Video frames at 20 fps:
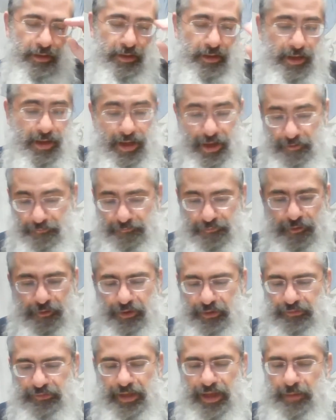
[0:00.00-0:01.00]
uh, for
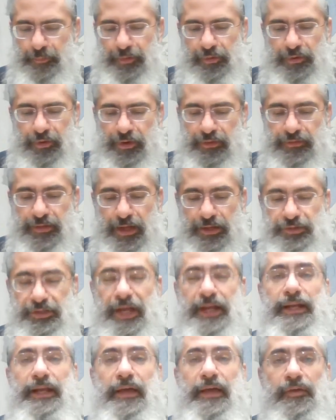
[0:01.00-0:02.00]
example, or touch
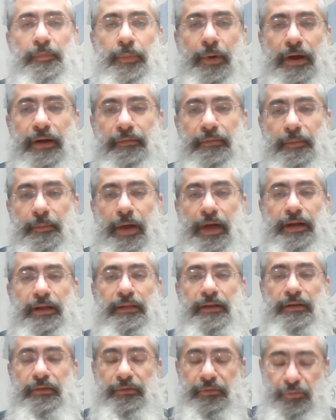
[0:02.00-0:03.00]
any other part of the body
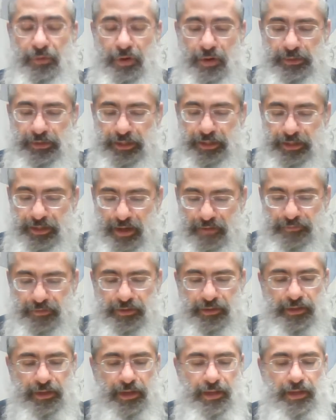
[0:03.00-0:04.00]
that is normally covered,